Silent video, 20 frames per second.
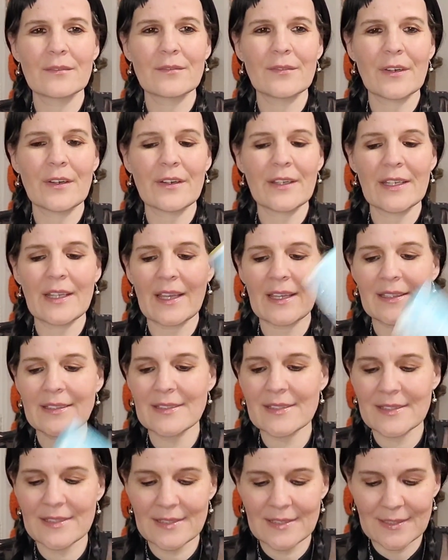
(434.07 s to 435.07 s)
Very
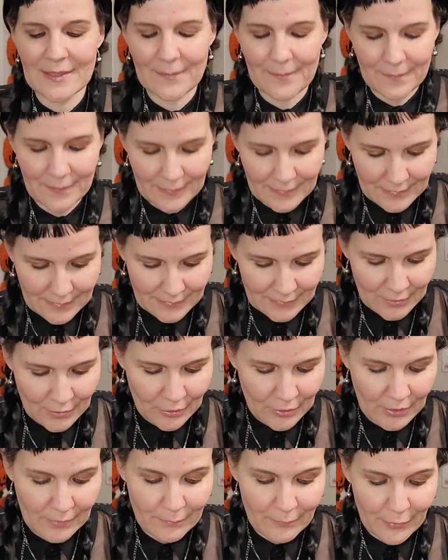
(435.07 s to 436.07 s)
nice.
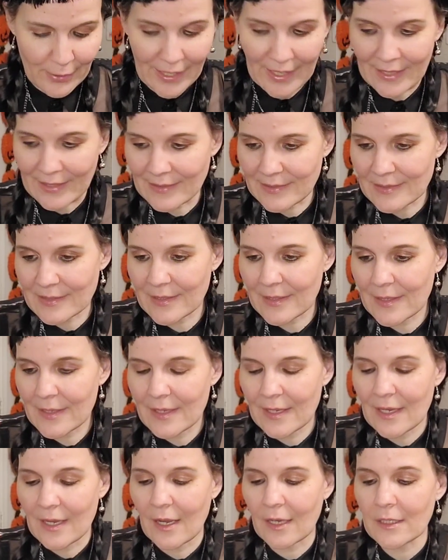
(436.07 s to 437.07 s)
Good brand.
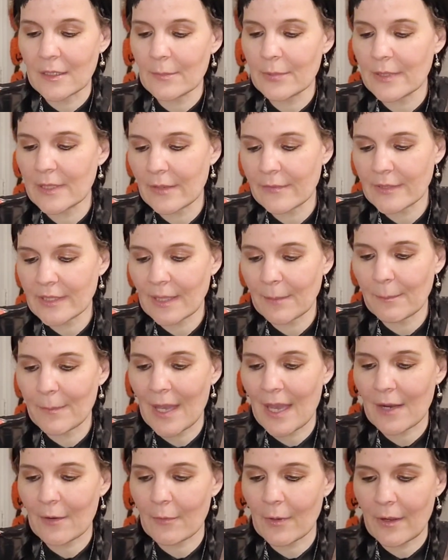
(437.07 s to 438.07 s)
I'm going to put everything
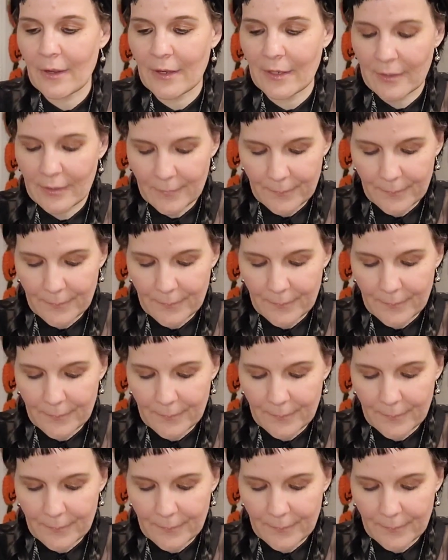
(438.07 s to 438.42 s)
back where.